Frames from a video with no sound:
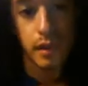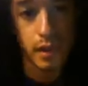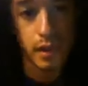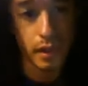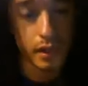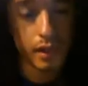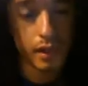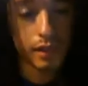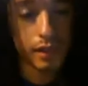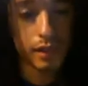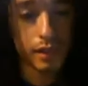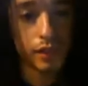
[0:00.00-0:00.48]

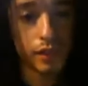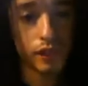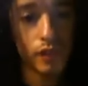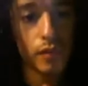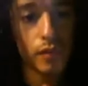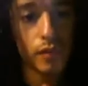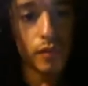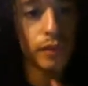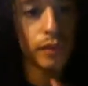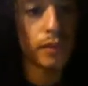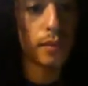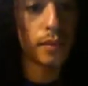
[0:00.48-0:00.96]
and not just
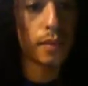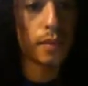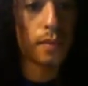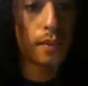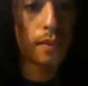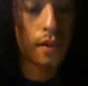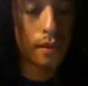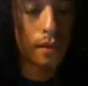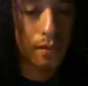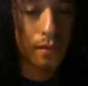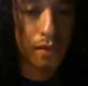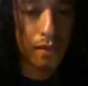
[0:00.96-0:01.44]
from Wilber,
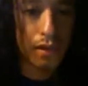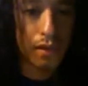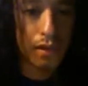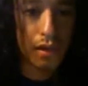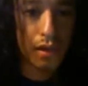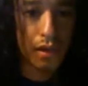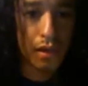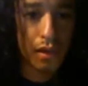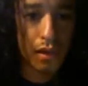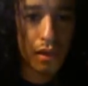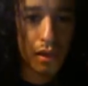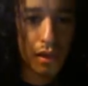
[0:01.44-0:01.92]
but
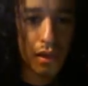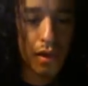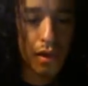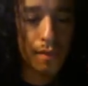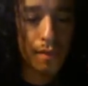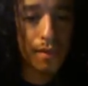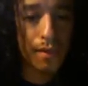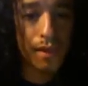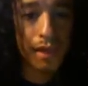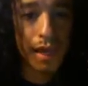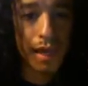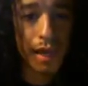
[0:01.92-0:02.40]
uh, a
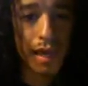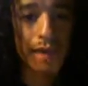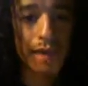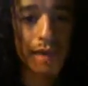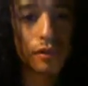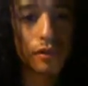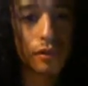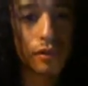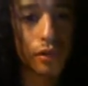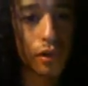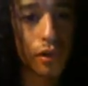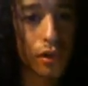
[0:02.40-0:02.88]
common
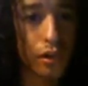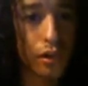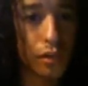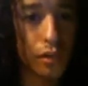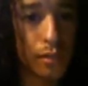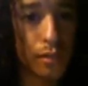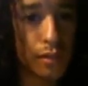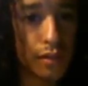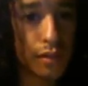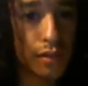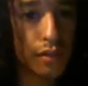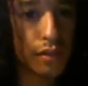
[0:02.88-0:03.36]
counter
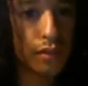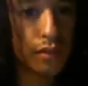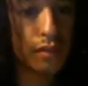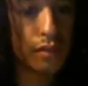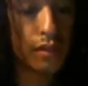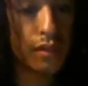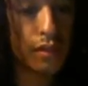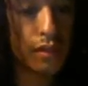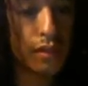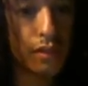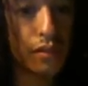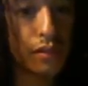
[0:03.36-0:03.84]
argument to
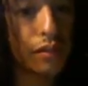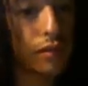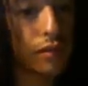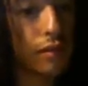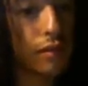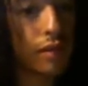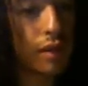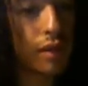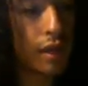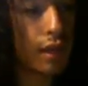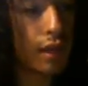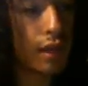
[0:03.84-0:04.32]
this
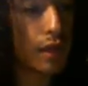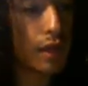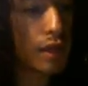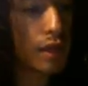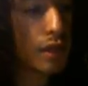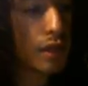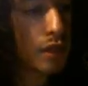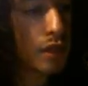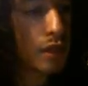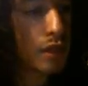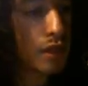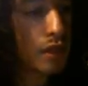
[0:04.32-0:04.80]
new
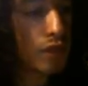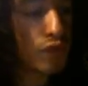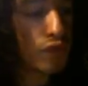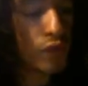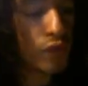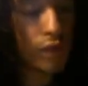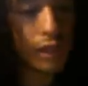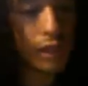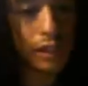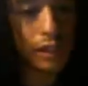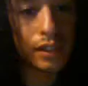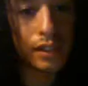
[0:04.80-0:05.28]

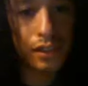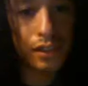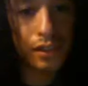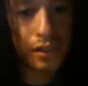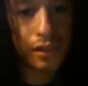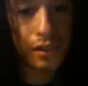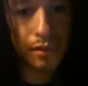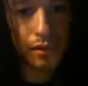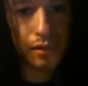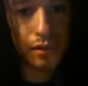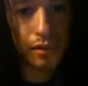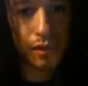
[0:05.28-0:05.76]

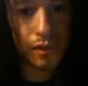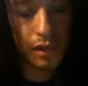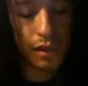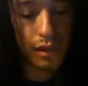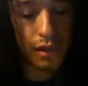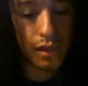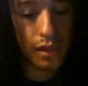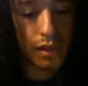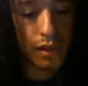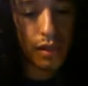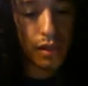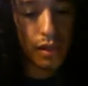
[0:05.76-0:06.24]
relationship
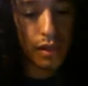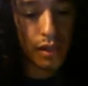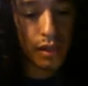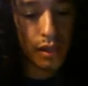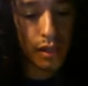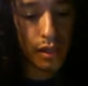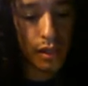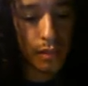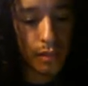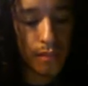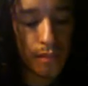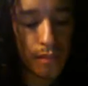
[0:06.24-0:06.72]
between
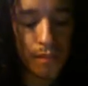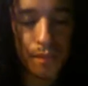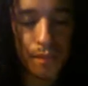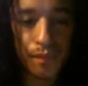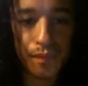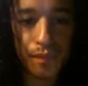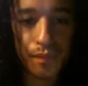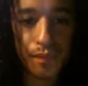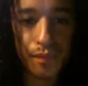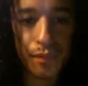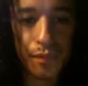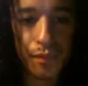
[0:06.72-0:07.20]
um,
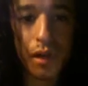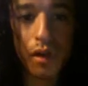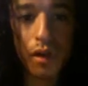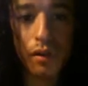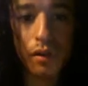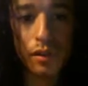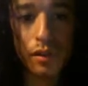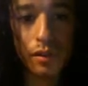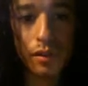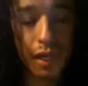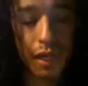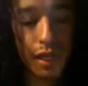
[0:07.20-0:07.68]

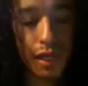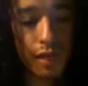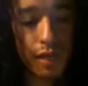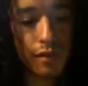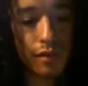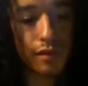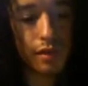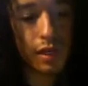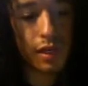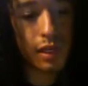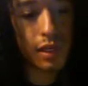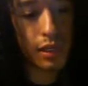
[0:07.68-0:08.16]
hard
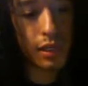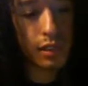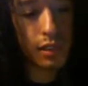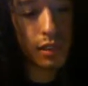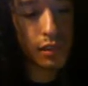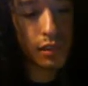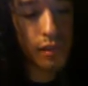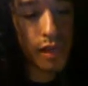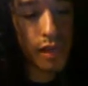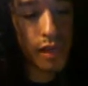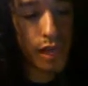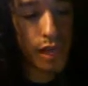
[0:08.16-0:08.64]
science
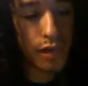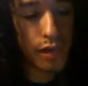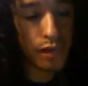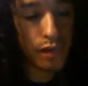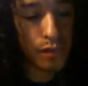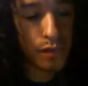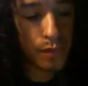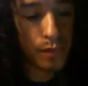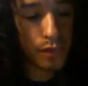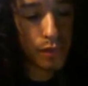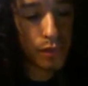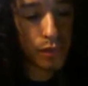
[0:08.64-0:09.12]
and and
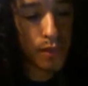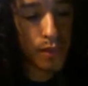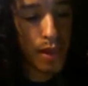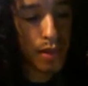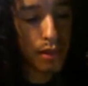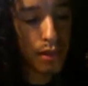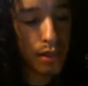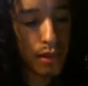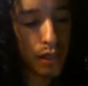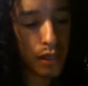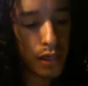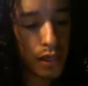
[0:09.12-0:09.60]

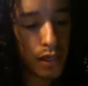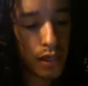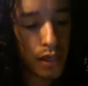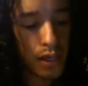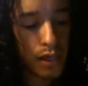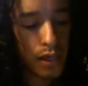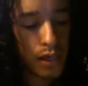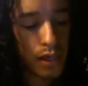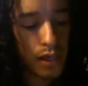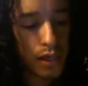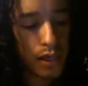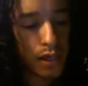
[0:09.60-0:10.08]
spirituality
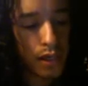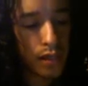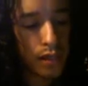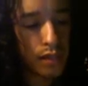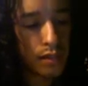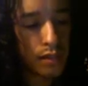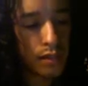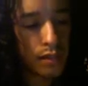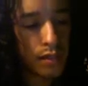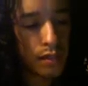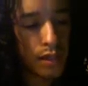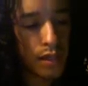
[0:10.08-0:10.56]

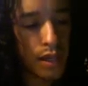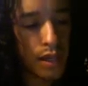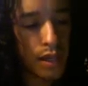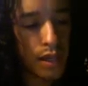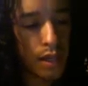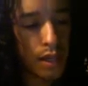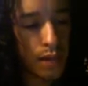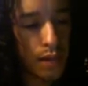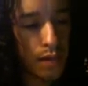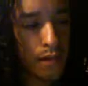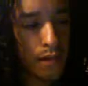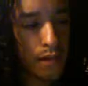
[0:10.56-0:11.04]
is
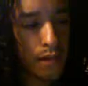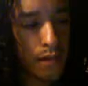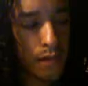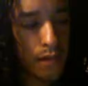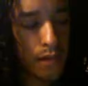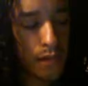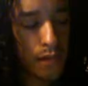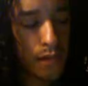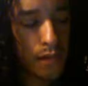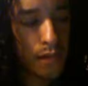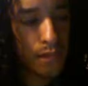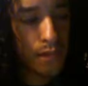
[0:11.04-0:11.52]
that
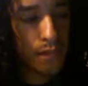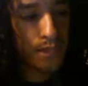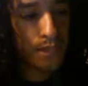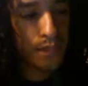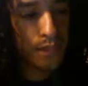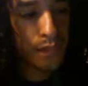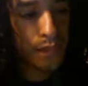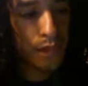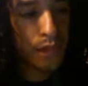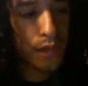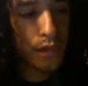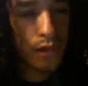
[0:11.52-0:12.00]

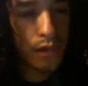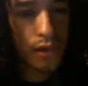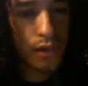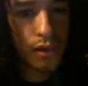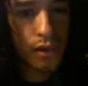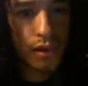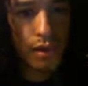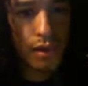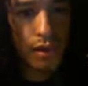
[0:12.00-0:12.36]
look